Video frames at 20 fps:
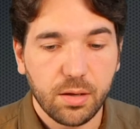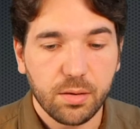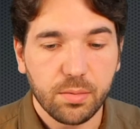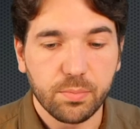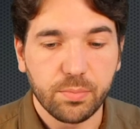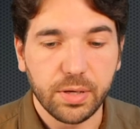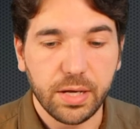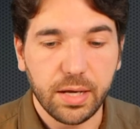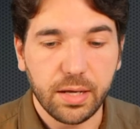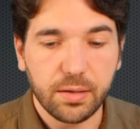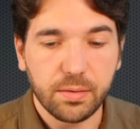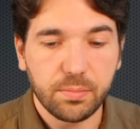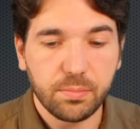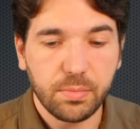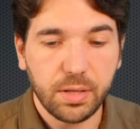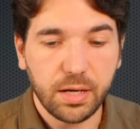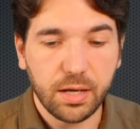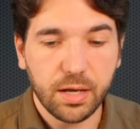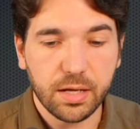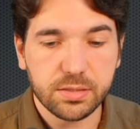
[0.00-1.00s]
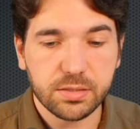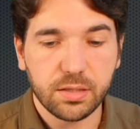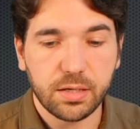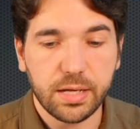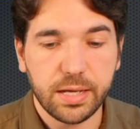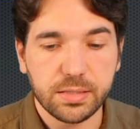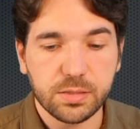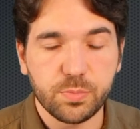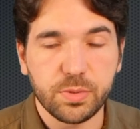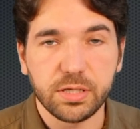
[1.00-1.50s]
But Mehdi Hasan
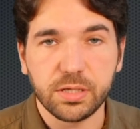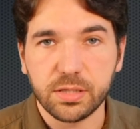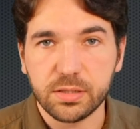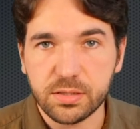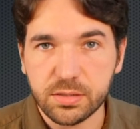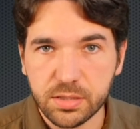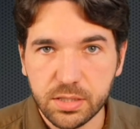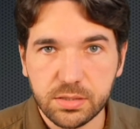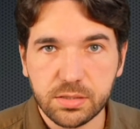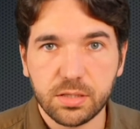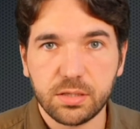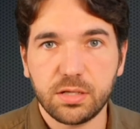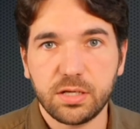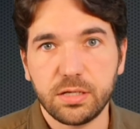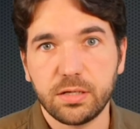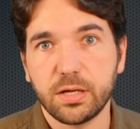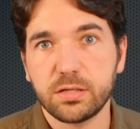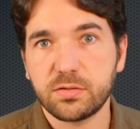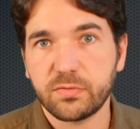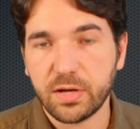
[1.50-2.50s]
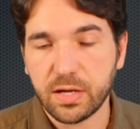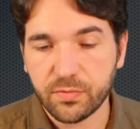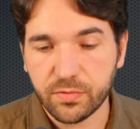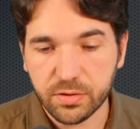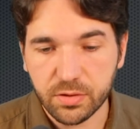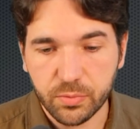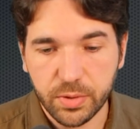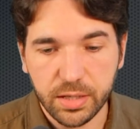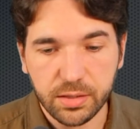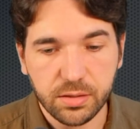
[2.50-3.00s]
has been consistent. He does fight for
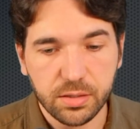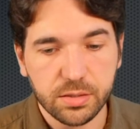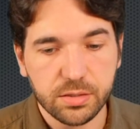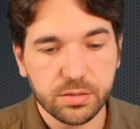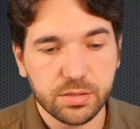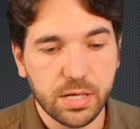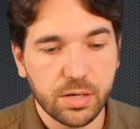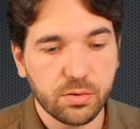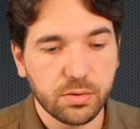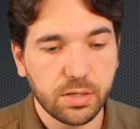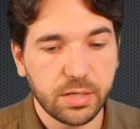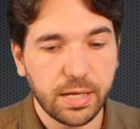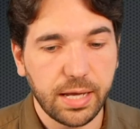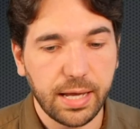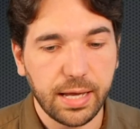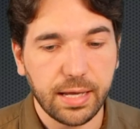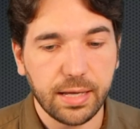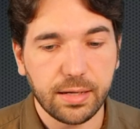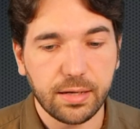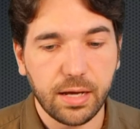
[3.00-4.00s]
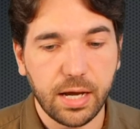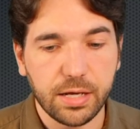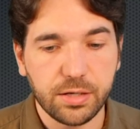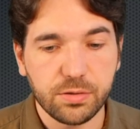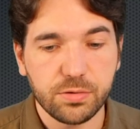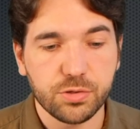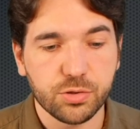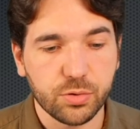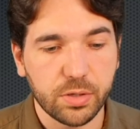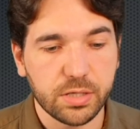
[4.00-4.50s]
the right things generally, and I
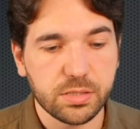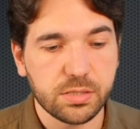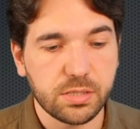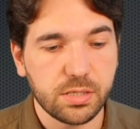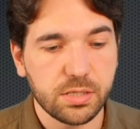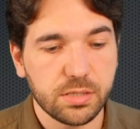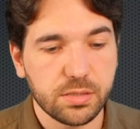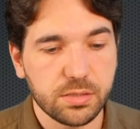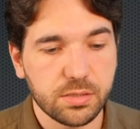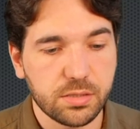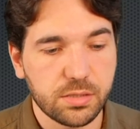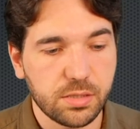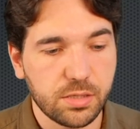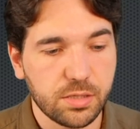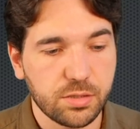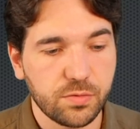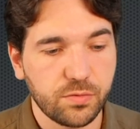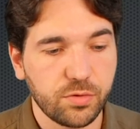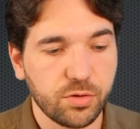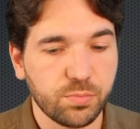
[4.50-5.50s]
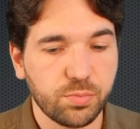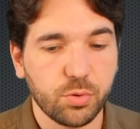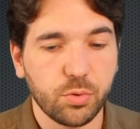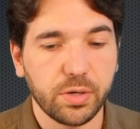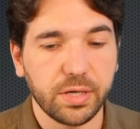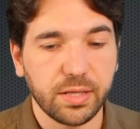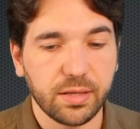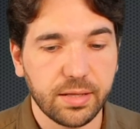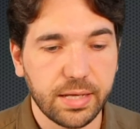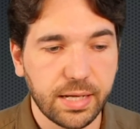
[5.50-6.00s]
do trust his
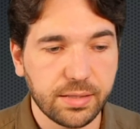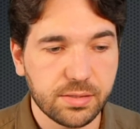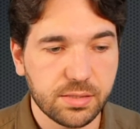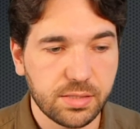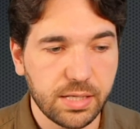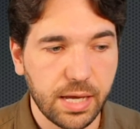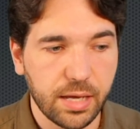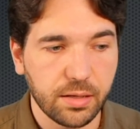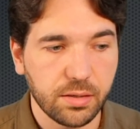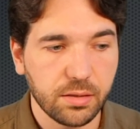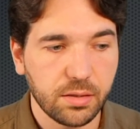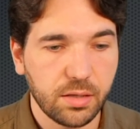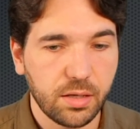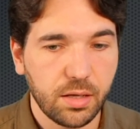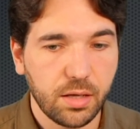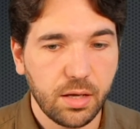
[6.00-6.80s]
viewpoint. That said,